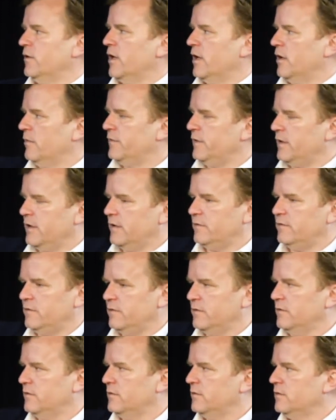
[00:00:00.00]
help to get
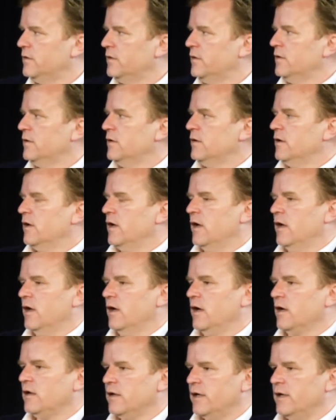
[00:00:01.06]
to
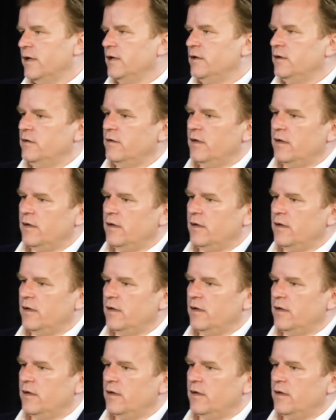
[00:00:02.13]
a clinic.